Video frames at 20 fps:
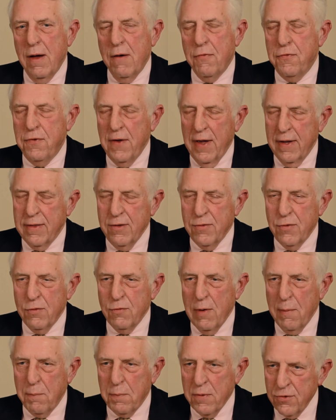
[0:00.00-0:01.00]
effective
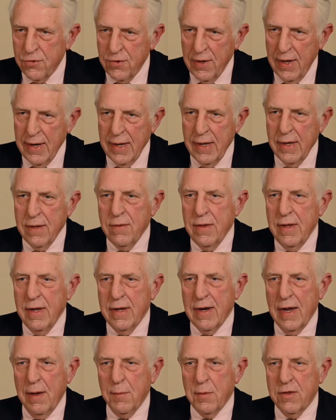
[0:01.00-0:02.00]
in representing the
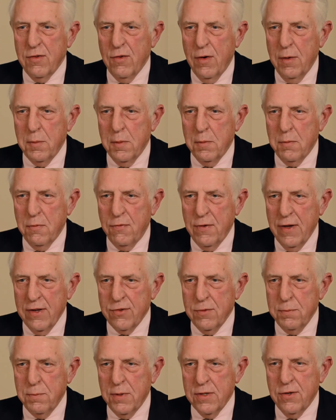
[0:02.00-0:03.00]
economic development
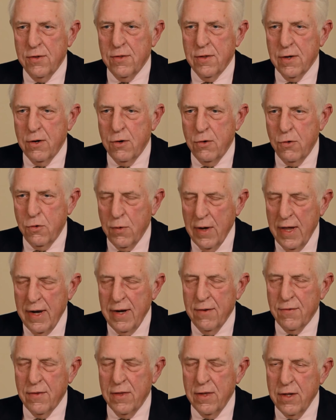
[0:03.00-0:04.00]
profession, but to the
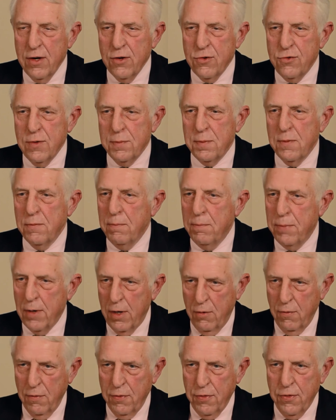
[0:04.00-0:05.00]
credit of the leadership of
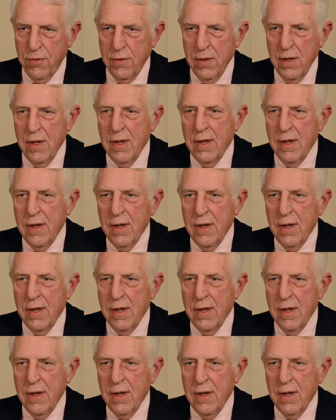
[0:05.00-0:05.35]
both,